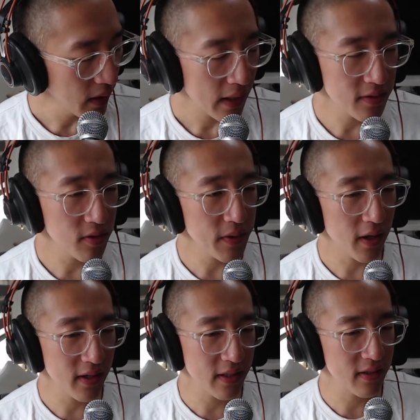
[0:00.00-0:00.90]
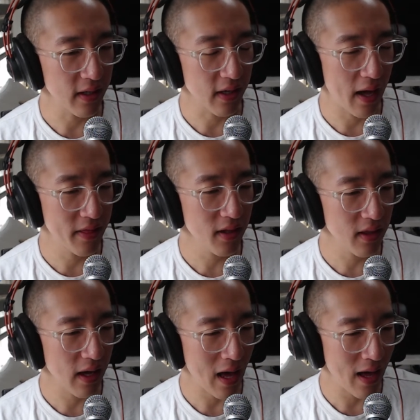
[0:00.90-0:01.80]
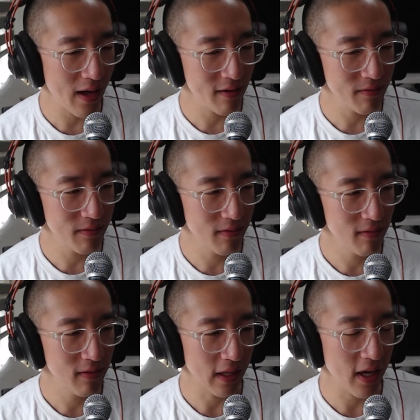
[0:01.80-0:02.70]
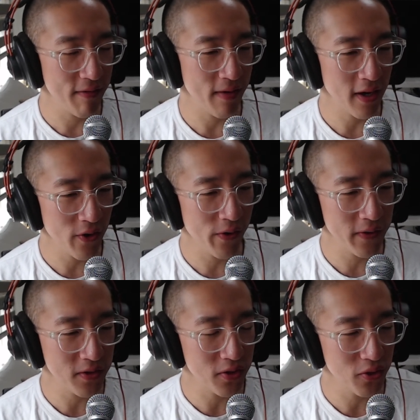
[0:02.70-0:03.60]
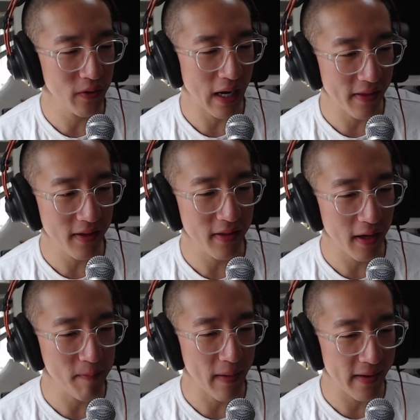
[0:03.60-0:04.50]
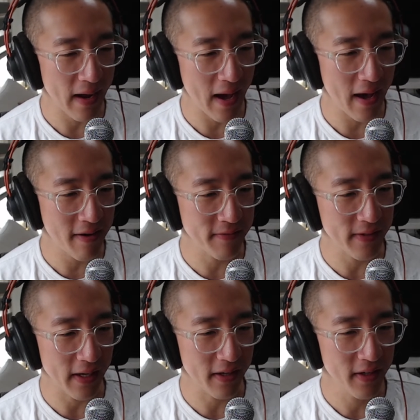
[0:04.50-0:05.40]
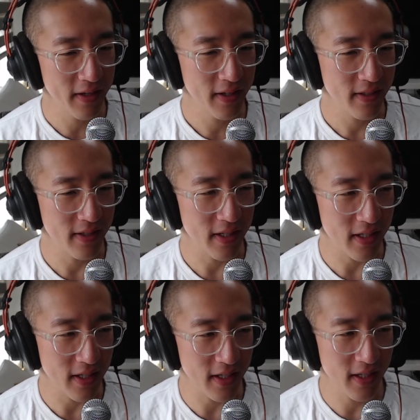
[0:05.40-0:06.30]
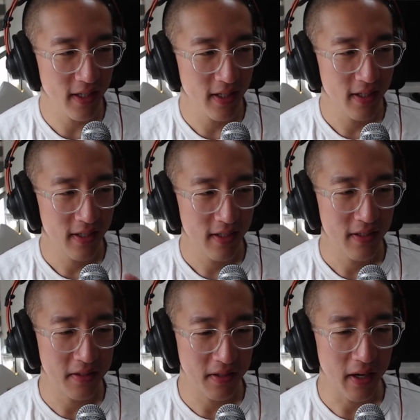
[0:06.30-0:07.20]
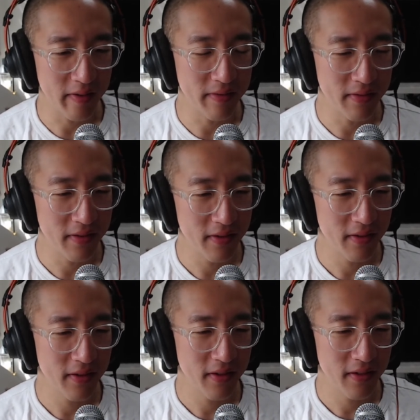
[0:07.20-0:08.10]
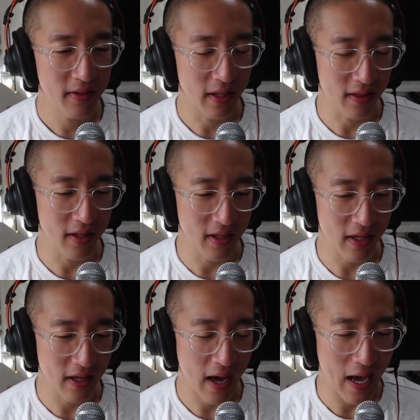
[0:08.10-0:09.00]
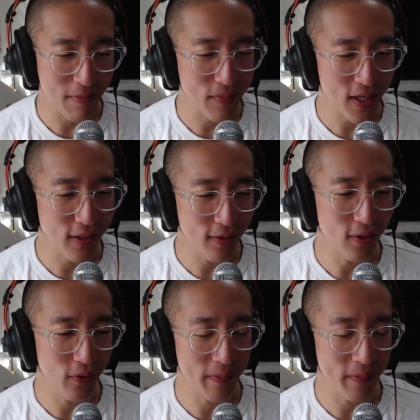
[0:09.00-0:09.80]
And to be honest, like I think they have, like if anyone wants to do it, I think they might have like the stuff, like the IP to do it,